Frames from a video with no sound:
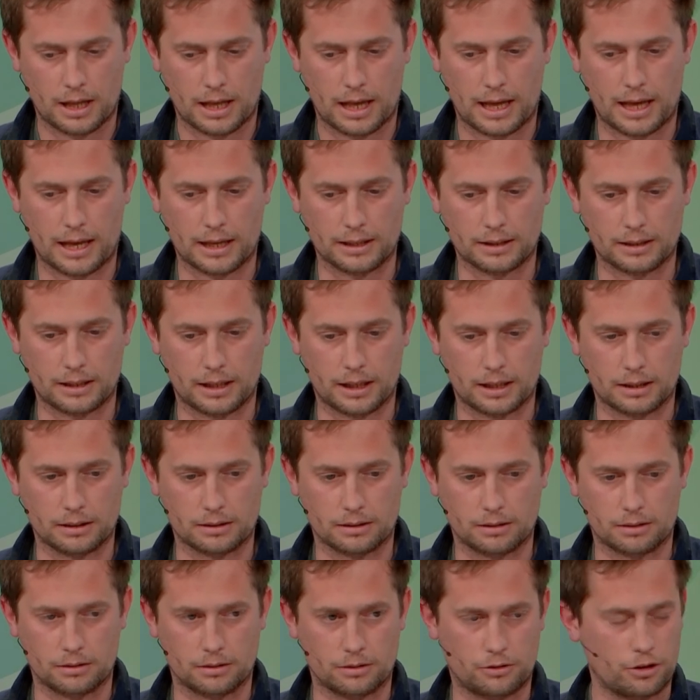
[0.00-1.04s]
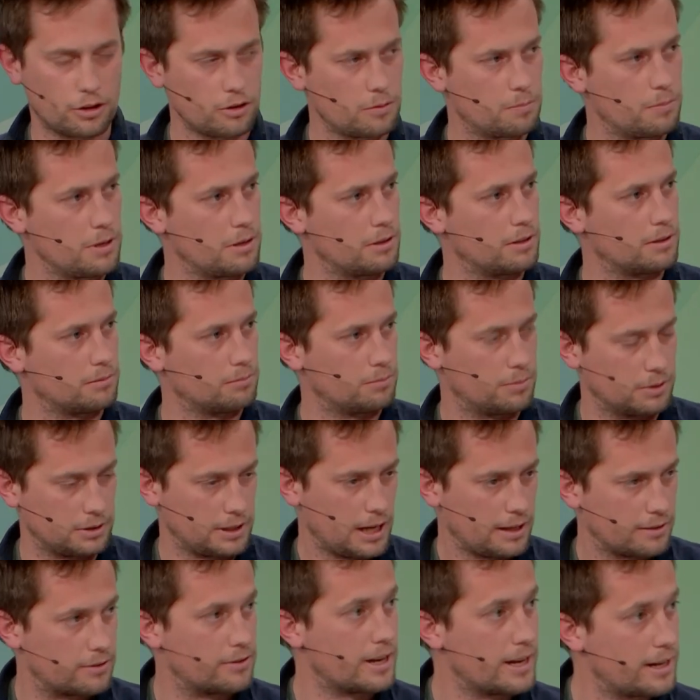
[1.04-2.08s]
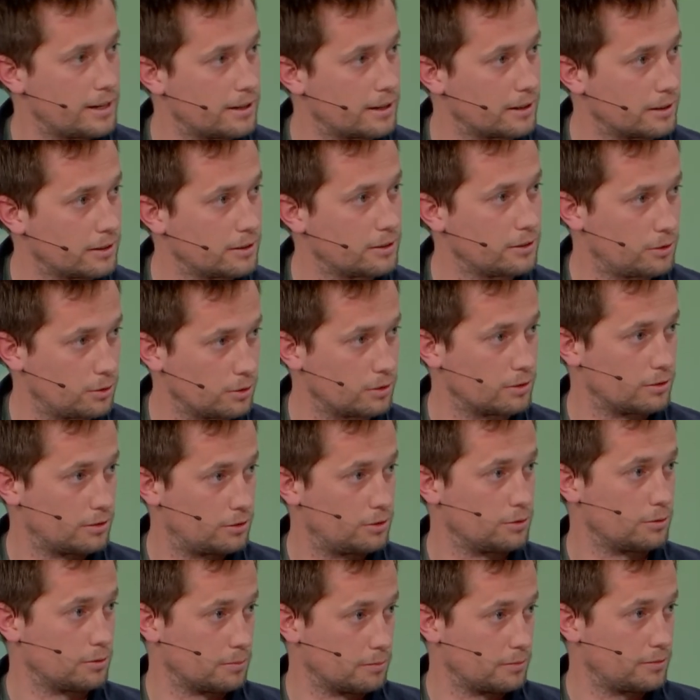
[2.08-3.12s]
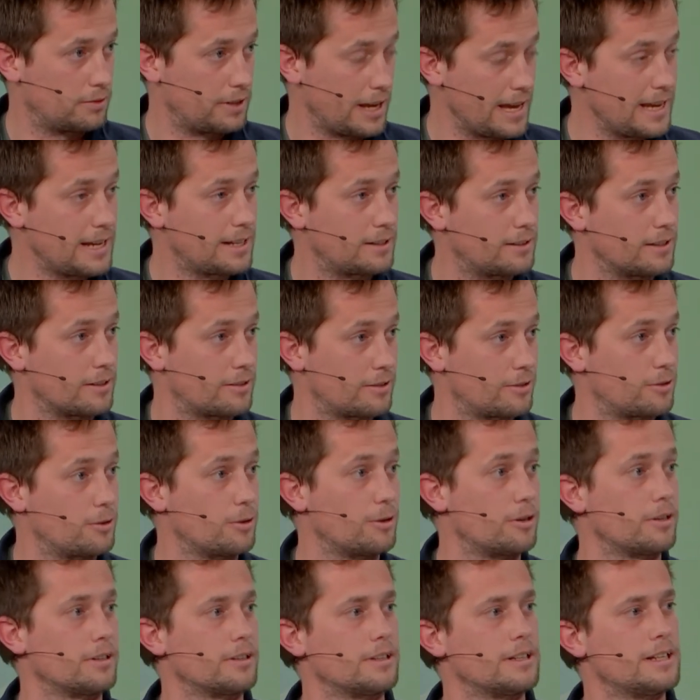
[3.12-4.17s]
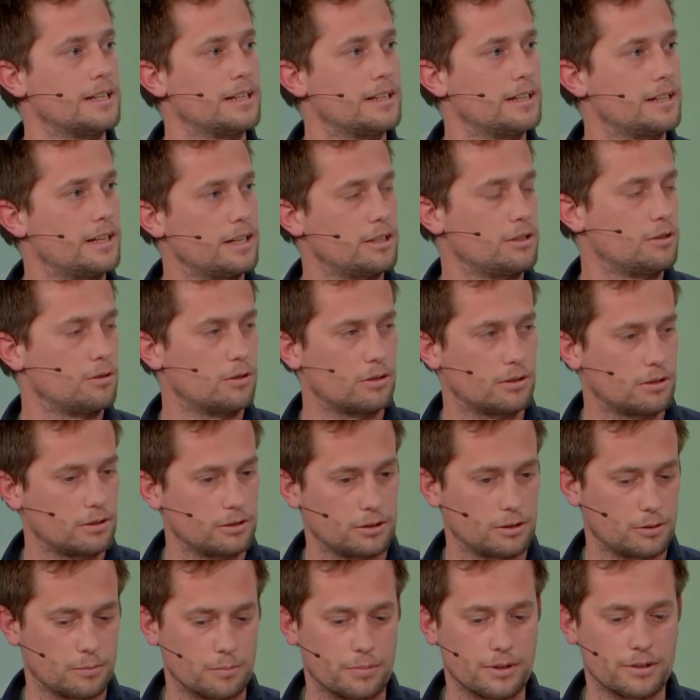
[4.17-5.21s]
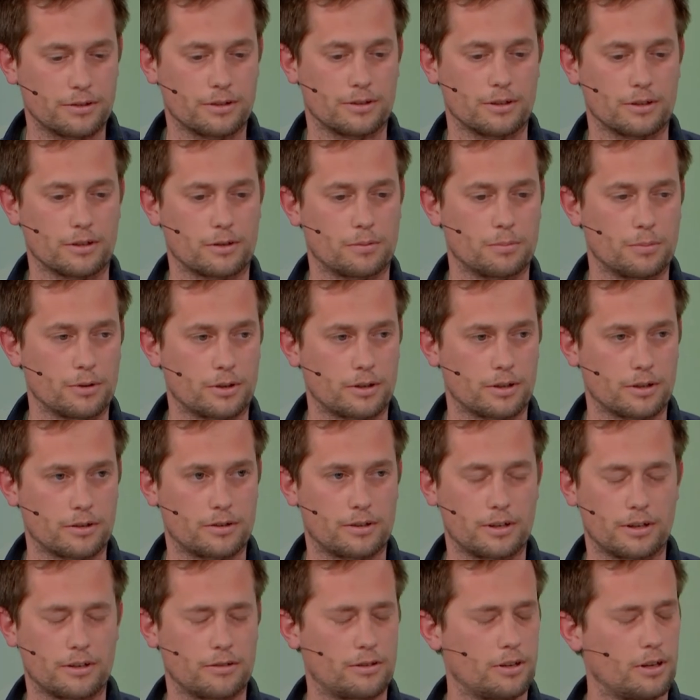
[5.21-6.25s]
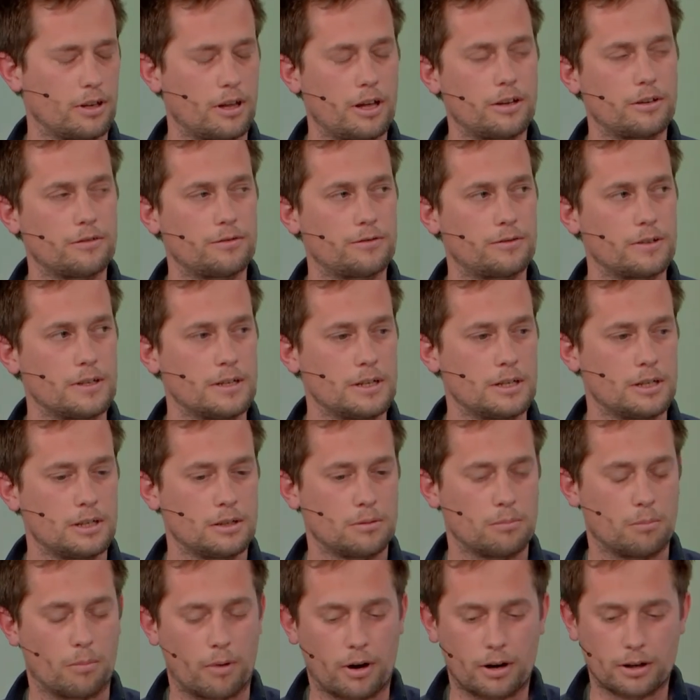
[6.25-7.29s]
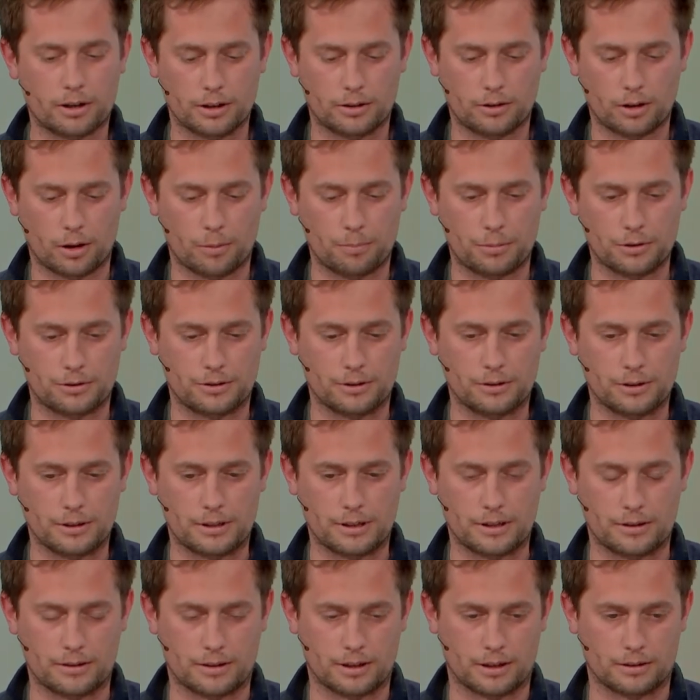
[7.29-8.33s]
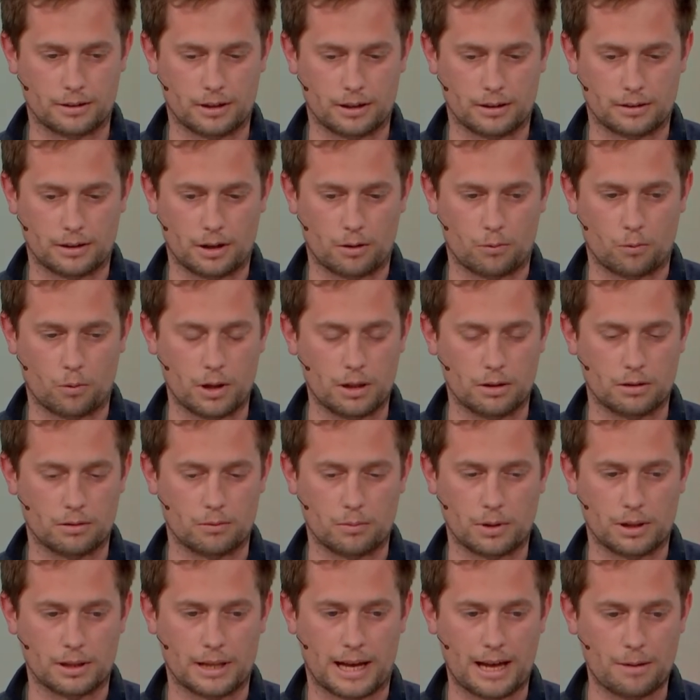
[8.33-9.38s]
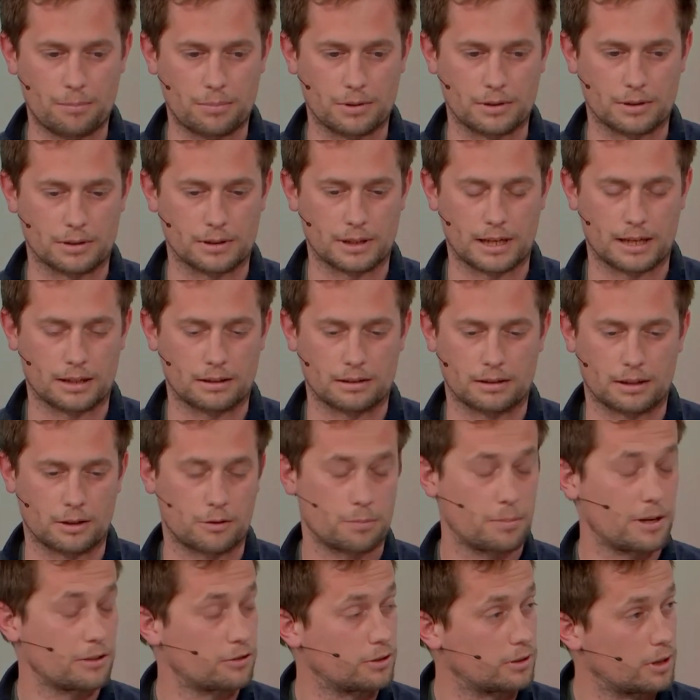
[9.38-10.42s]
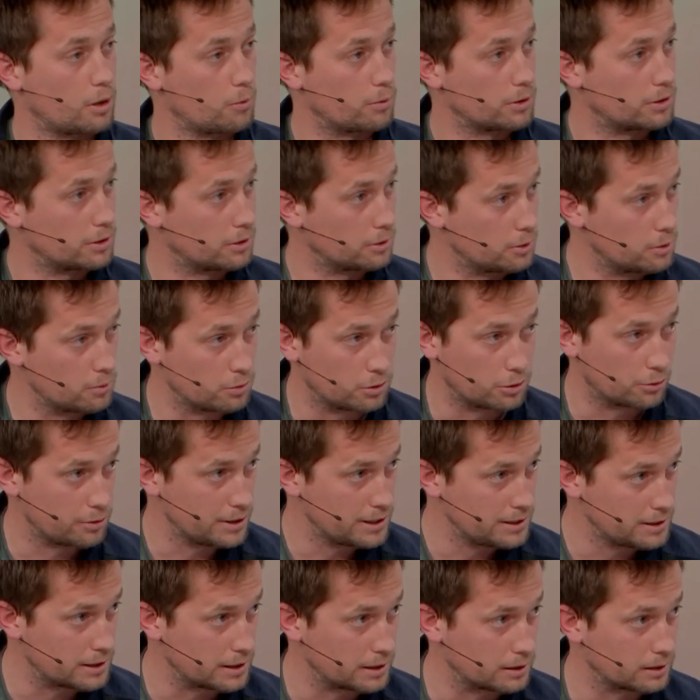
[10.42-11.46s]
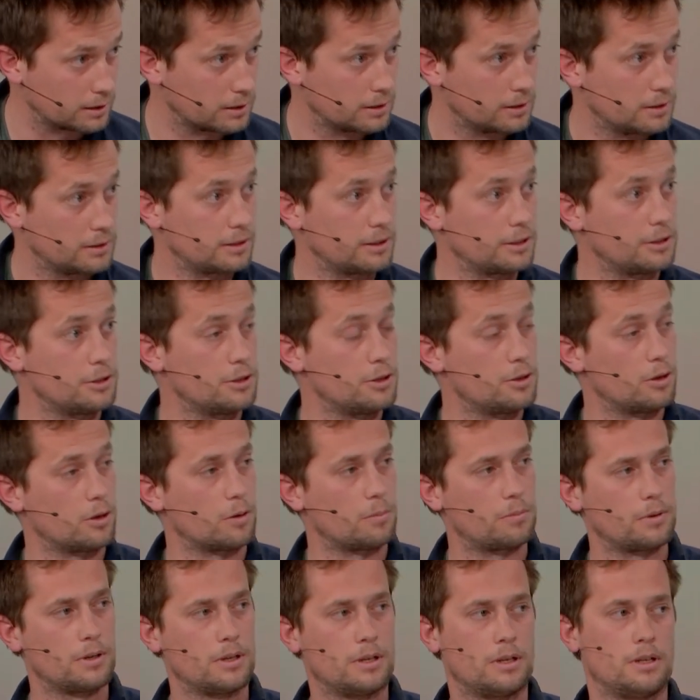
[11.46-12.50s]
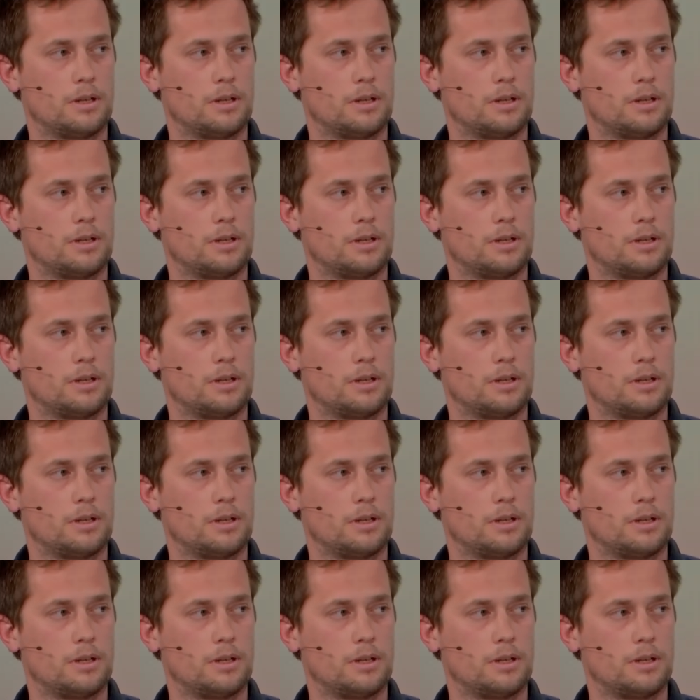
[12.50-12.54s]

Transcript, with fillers: and and just be yeah dare to to take this turn in your your business because there's a lot of market opportunities that, that, that will will happen and especially now with the new green deal in Europe